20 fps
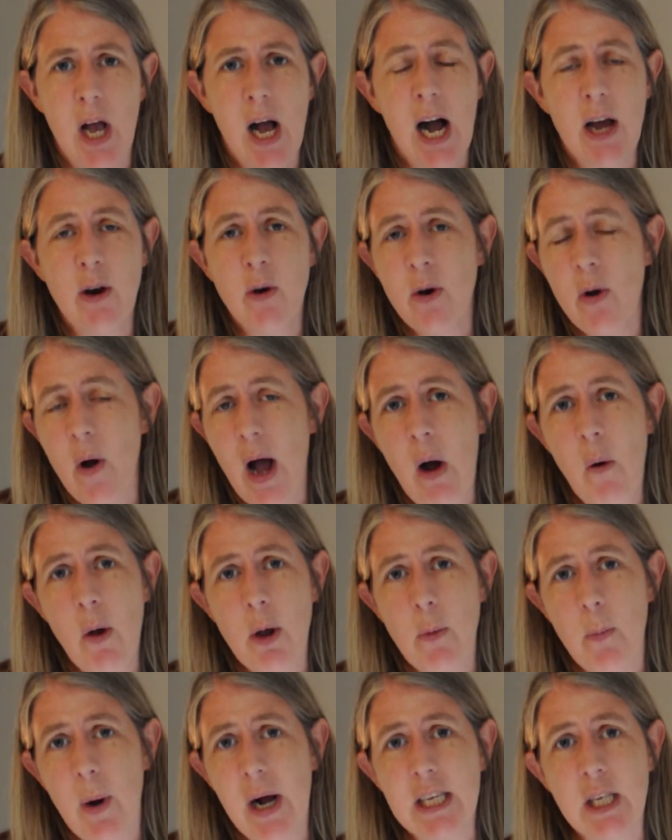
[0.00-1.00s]
I don't know how
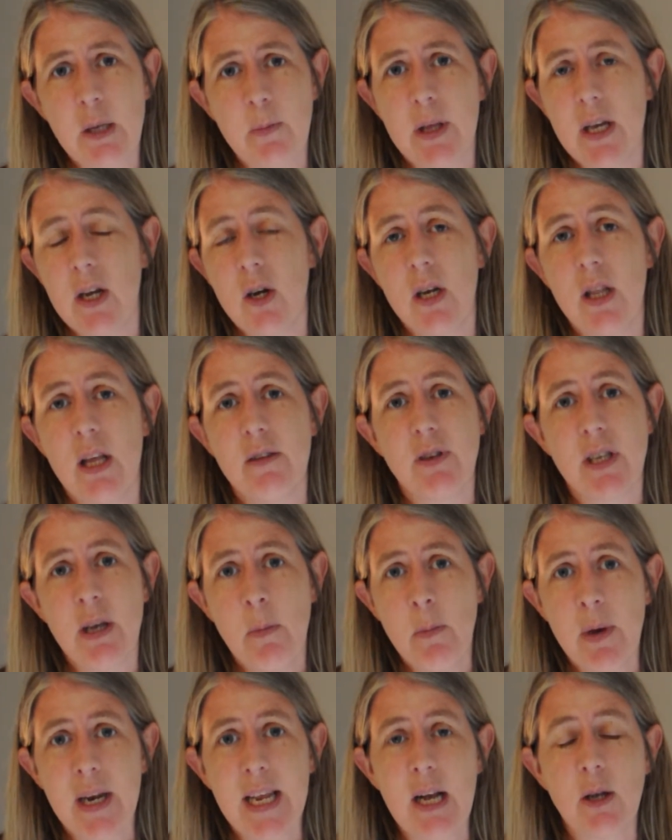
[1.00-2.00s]
I possibly could love
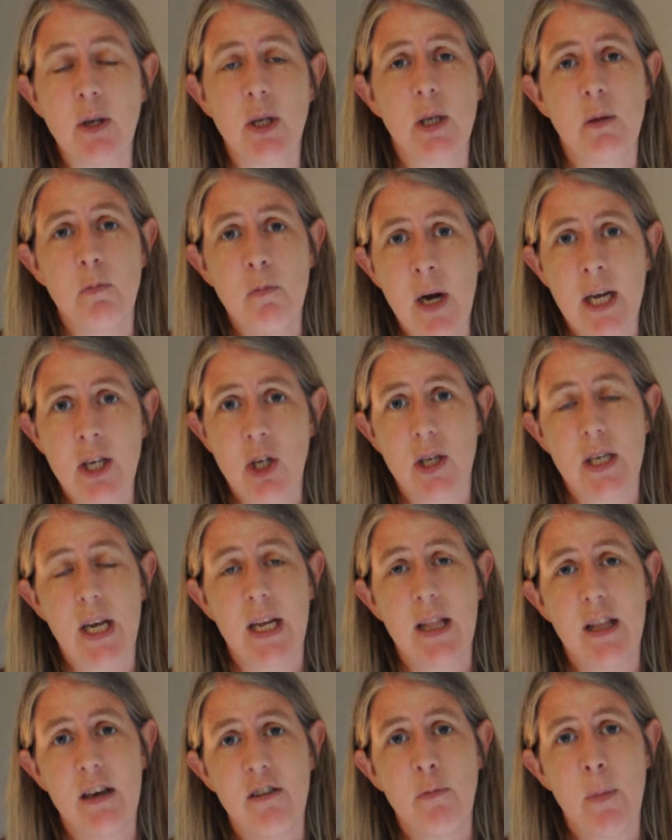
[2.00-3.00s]
somebody else as much as I
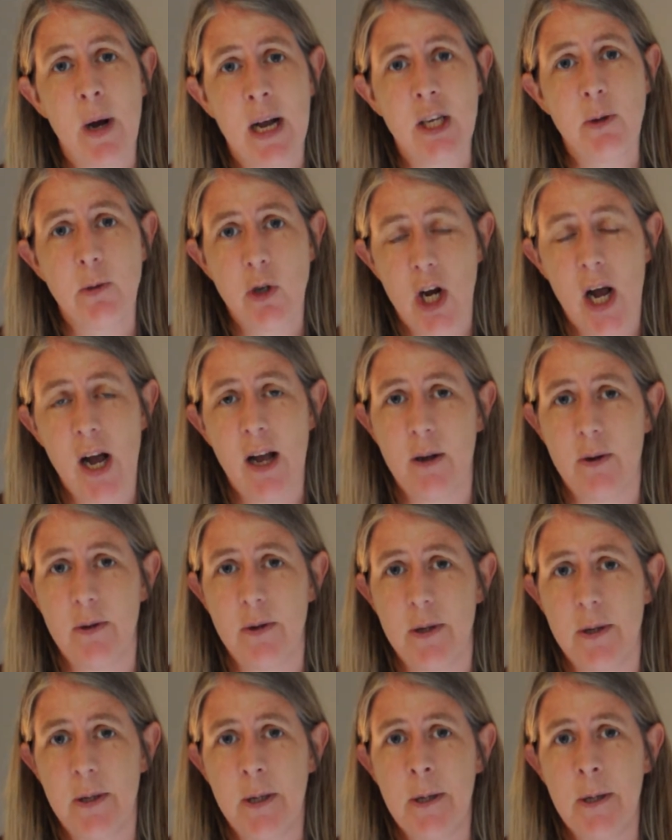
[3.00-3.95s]
love my child.